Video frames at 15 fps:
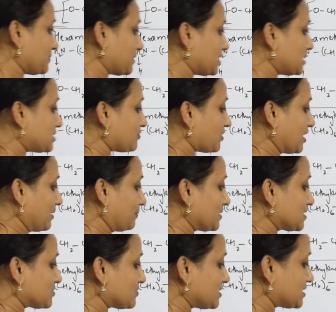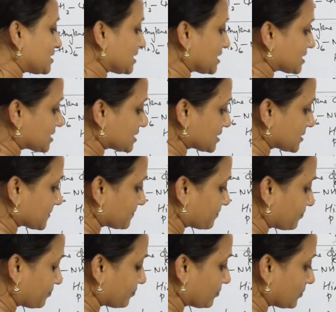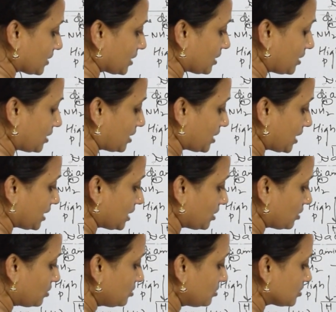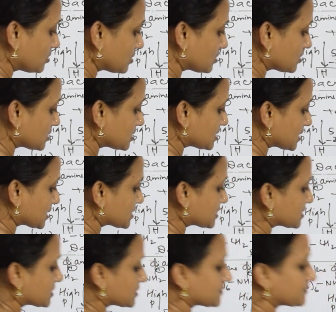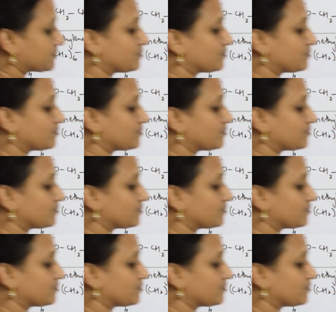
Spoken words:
because 5 plus 1, 6. Nylon 6.